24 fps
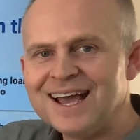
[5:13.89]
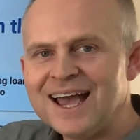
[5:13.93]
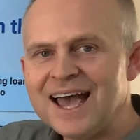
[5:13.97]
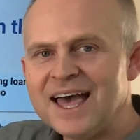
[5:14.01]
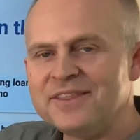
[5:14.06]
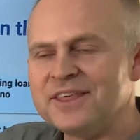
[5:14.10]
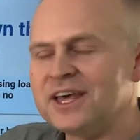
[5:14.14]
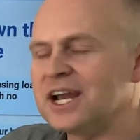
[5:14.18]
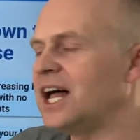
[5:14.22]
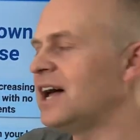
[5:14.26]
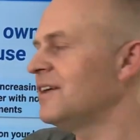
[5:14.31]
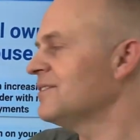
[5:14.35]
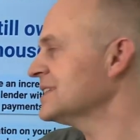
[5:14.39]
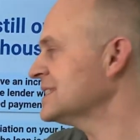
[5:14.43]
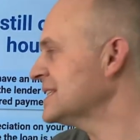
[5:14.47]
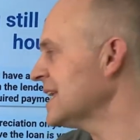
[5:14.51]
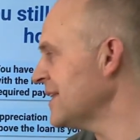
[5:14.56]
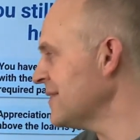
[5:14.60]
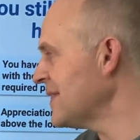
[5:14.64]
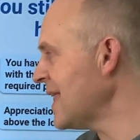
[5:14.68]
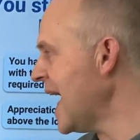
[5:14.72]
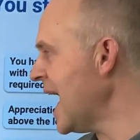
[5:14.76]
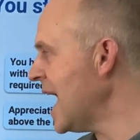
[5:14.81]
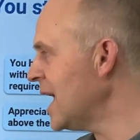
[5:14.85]
and then all of a
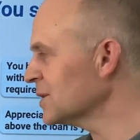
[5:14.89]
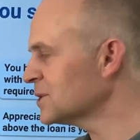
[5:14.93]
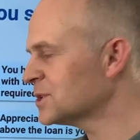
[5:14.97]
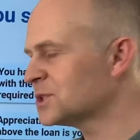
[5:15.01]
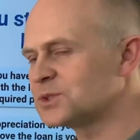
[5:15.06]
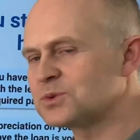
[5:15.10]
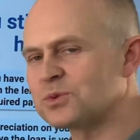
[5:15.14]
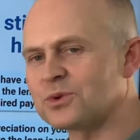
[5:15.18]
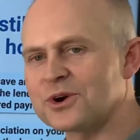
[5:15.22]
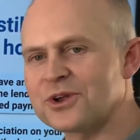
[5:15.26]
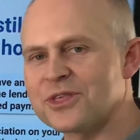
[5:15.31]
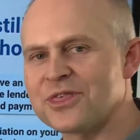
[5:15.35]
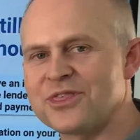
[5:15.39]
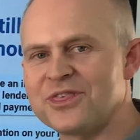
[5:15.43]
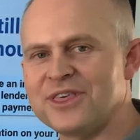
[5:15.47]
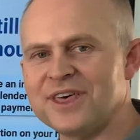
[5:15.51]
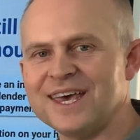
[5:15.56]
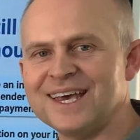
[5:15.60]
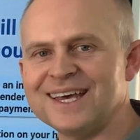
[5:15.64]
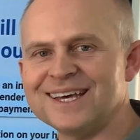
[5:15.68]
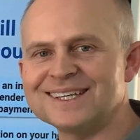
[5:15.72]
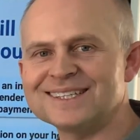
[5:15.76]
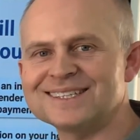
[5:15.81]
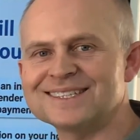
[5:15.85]
sudden the house is worth
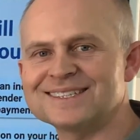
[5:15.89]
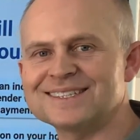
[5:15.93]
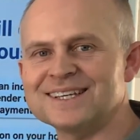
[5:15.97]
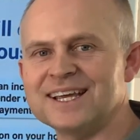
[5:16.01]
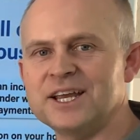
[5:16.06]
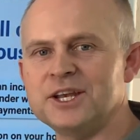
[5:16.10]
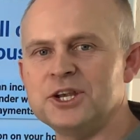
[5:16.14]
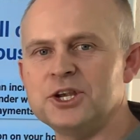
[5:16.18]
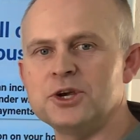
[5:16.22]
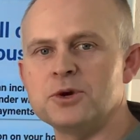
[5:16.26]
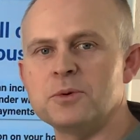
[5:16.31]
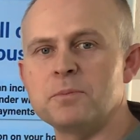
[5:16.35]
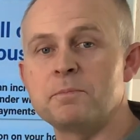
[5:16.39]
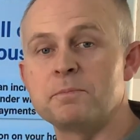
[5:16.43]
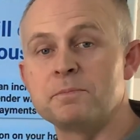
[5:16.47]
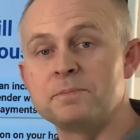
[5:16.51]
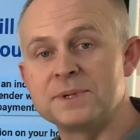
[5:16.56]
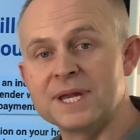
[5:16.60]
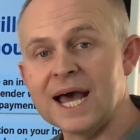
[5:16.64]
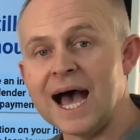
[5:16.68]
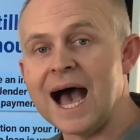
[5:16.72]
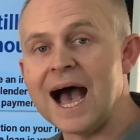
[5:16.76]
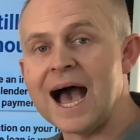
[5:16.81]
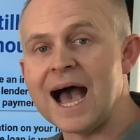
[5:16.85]
this, and you
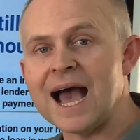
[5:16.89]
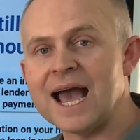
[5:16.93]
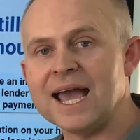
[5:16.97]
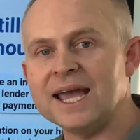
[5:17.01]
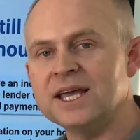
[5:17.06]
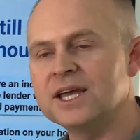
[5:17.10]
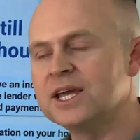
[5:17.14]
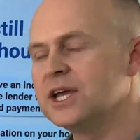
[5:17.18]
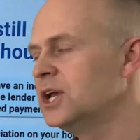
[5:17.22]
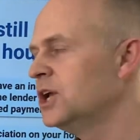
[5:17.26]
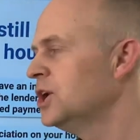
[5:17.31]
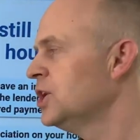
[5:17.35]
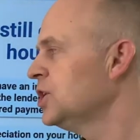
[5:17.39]
die,